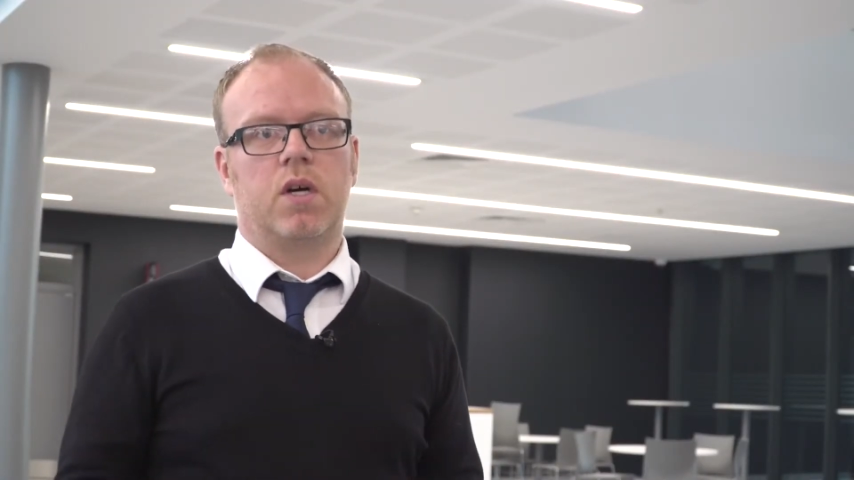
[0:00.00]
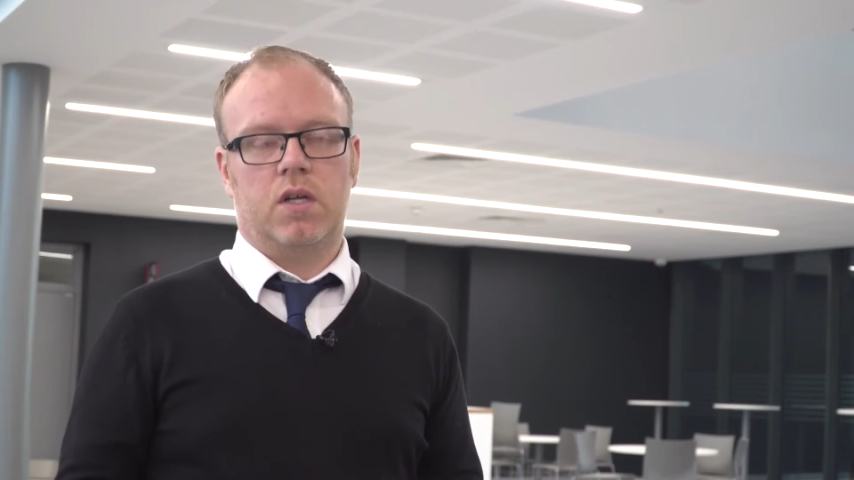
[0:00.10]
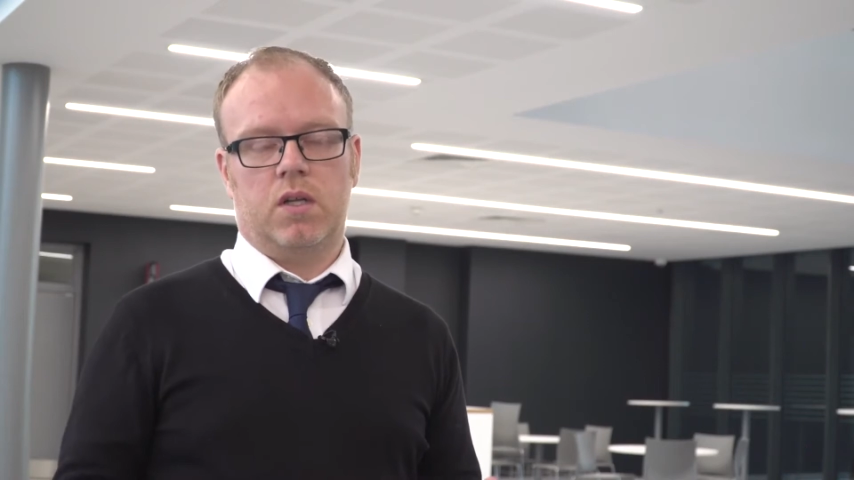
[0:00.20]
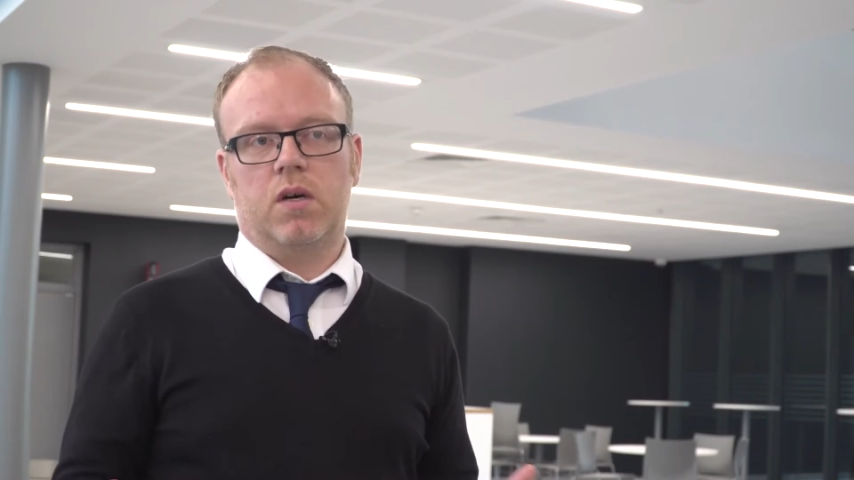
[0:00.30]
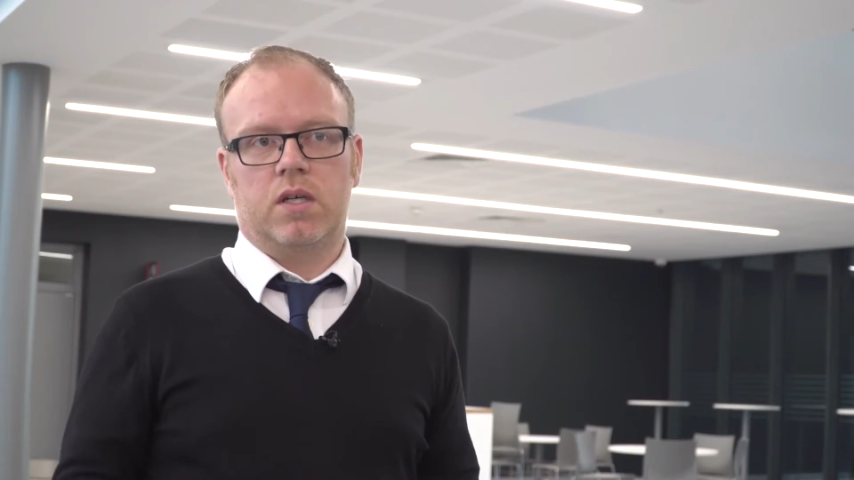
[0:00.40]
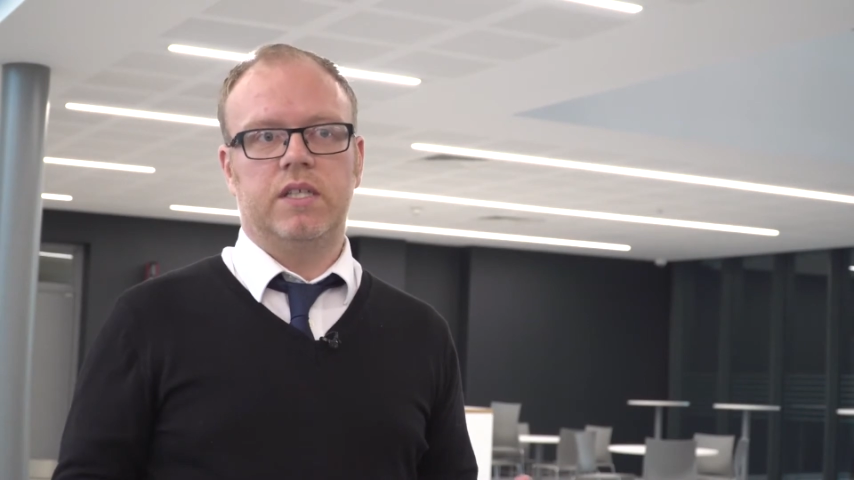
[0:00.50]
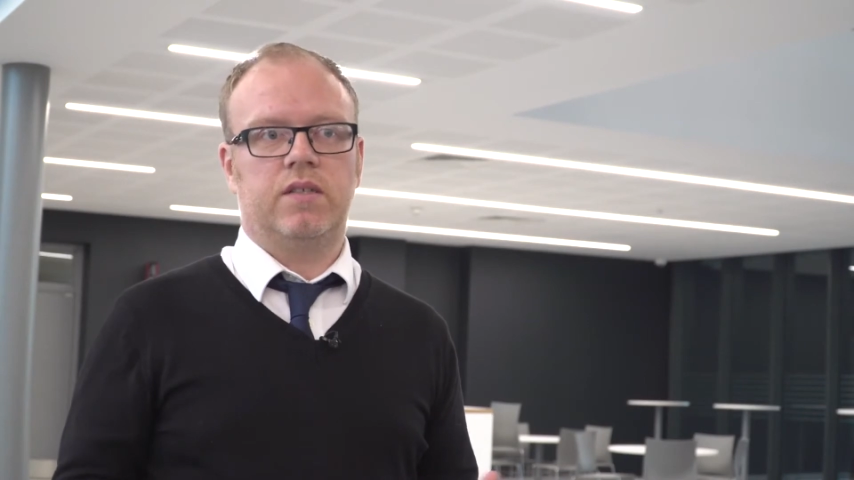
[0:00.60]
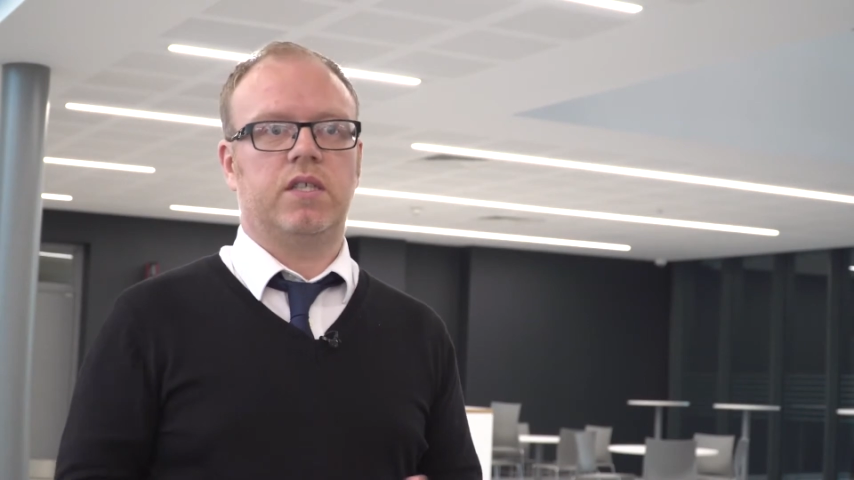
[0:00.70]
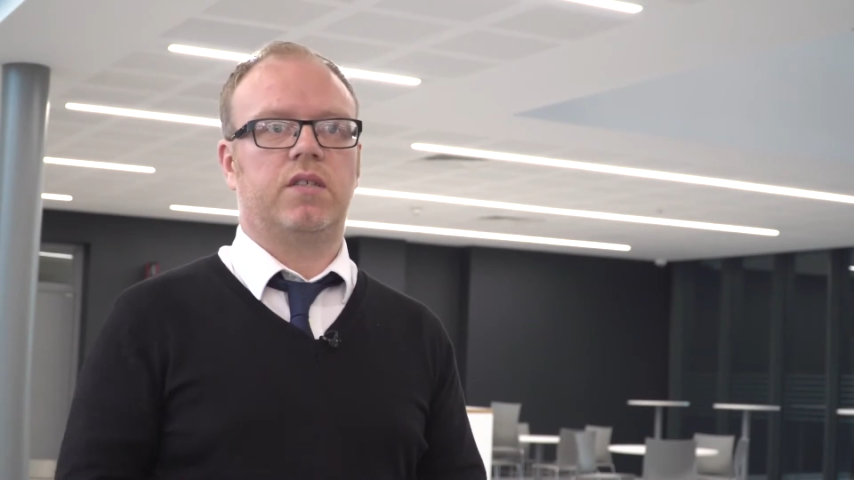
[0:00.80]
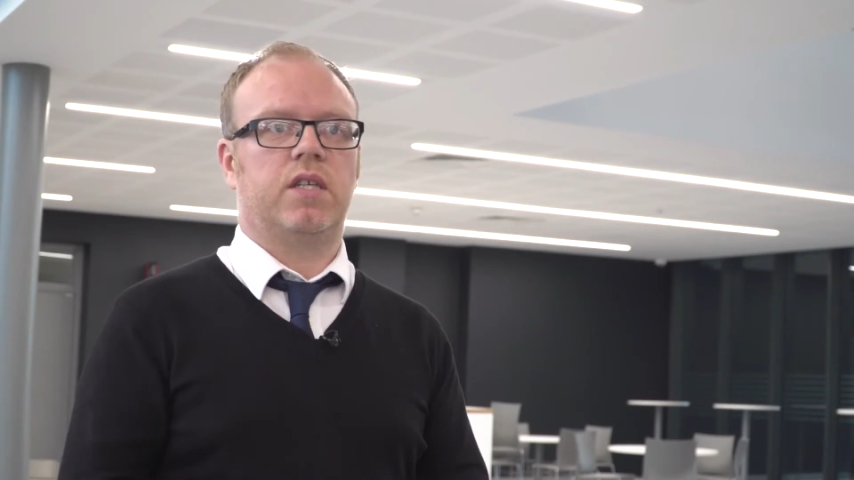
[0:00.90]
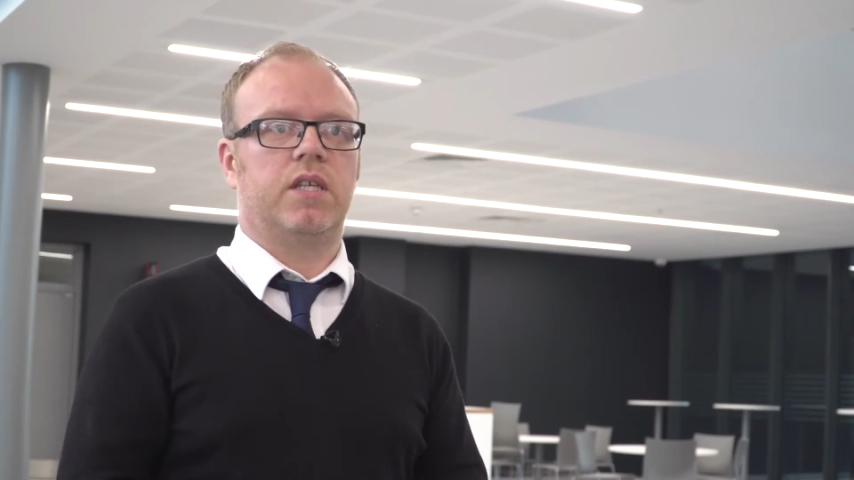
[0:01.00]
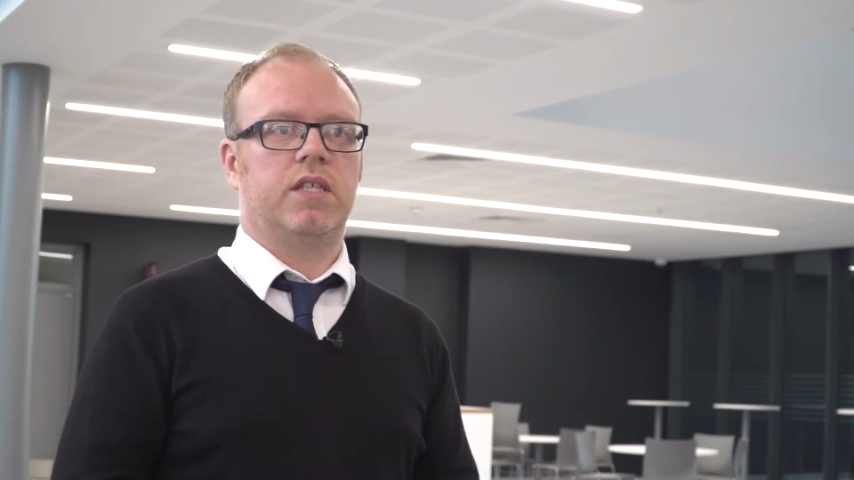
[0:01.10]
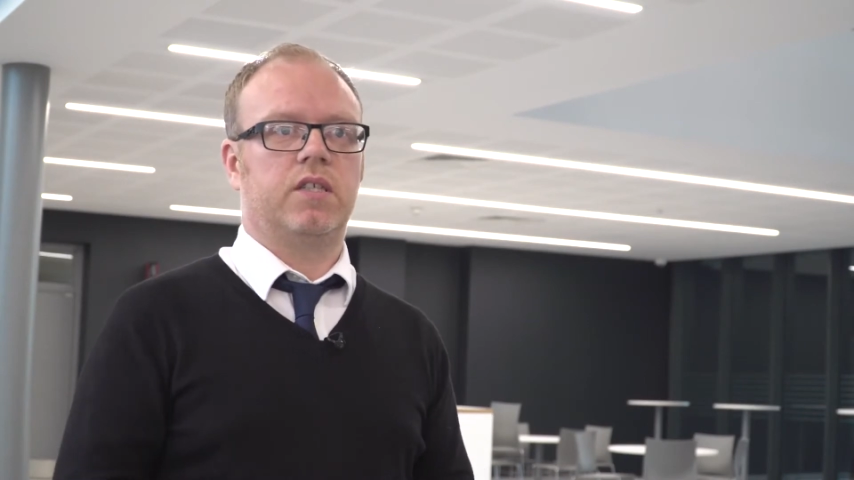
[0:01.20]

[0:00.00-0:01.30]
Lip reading: a lot easier to